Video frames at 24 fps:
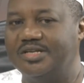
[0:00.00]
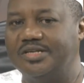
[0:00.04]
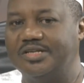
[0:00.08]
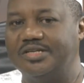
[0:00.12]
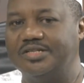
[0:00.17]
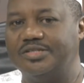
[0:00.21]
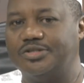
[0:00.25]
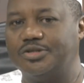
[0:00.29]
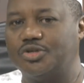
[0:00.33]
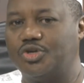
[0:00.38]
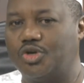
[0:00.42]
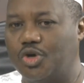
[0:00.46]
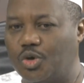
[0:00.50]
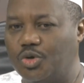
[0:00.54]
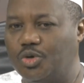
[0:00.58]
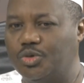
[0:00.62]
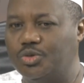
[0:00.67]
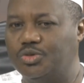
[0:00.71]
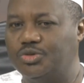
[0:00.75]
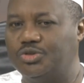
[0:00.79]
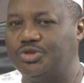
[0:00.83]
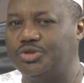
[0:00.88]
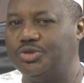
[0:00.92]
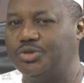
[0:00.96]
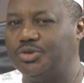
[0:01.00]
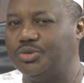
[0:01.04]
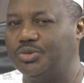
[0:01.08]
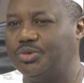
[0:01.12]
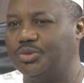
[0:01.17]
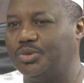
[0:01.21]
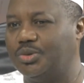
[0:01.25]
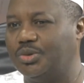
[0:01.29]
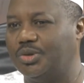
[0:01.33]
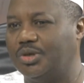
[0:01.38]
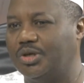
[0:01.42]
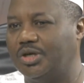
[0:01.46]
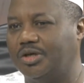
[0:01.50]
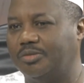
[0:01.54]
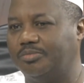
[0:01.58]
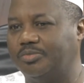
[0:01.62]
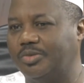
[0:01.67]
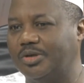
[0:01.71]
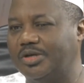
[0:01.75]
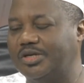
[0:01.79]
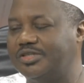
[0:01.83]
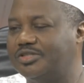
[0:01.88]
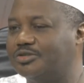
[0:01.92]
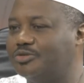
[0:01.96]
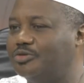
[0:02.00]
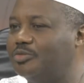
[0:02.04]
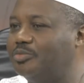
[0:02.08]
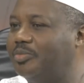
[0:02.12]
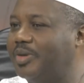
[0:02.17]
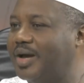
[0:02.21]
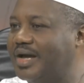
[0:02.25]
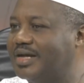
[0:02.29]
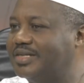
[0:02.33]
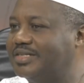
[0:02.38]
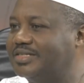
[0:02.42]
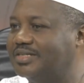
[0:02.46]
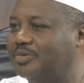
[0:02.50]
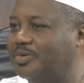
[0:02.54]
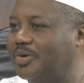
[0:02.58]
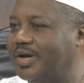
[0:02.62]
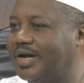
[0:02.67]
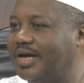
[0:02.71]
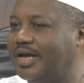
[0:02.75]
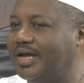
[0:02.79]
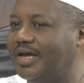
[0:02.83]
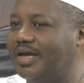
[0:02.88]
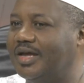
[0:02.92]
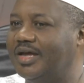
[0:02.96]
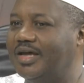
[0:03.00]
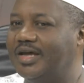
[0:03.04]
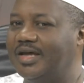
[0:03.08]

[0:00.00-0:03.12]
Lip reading: to go to a political party where